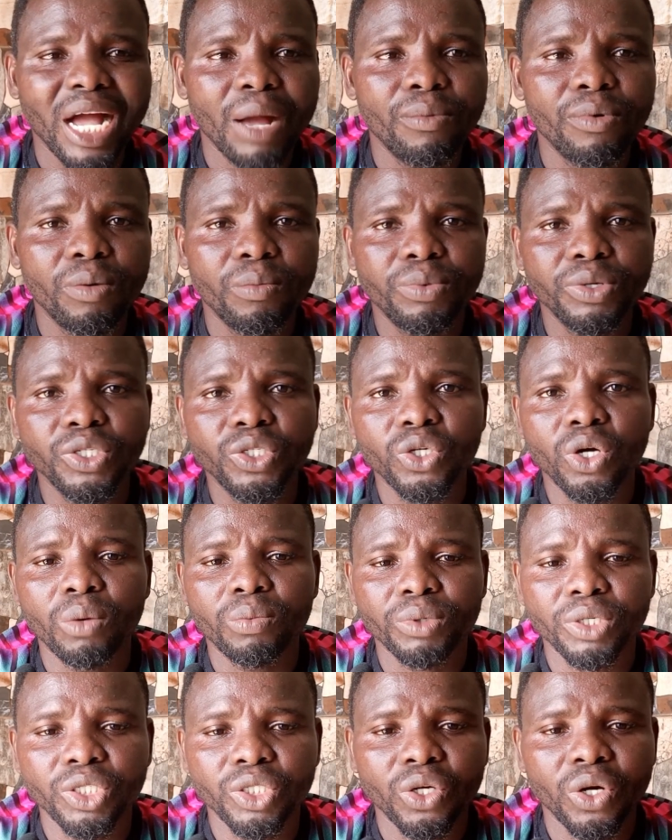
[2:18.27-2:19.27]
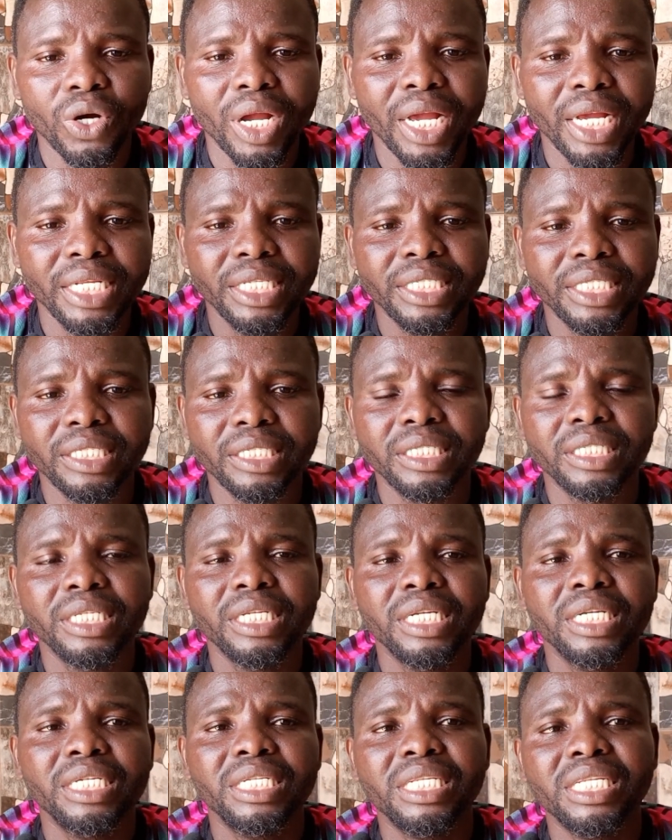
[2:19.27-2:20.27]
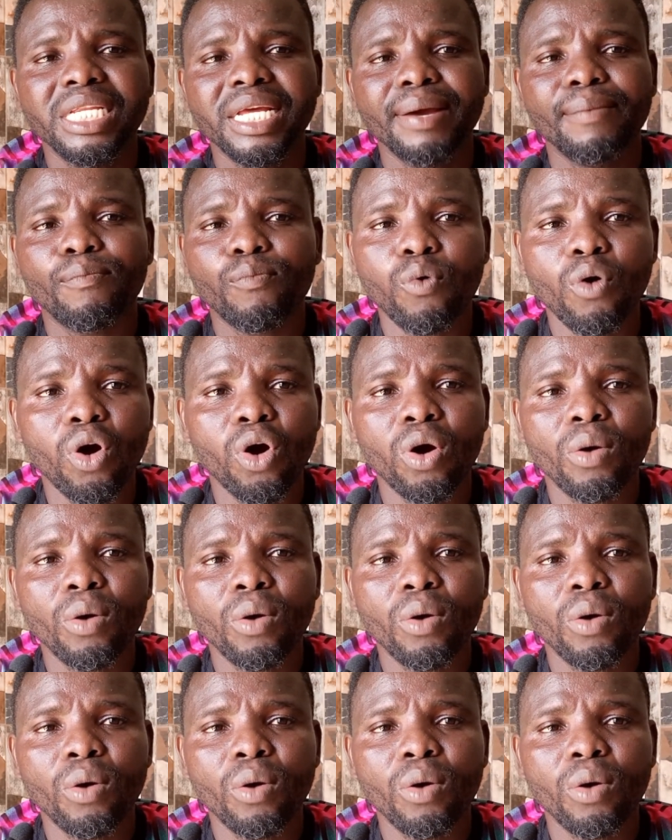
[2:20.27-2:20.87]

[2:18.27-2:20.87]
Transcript: carbon buildup in your engine. Then poor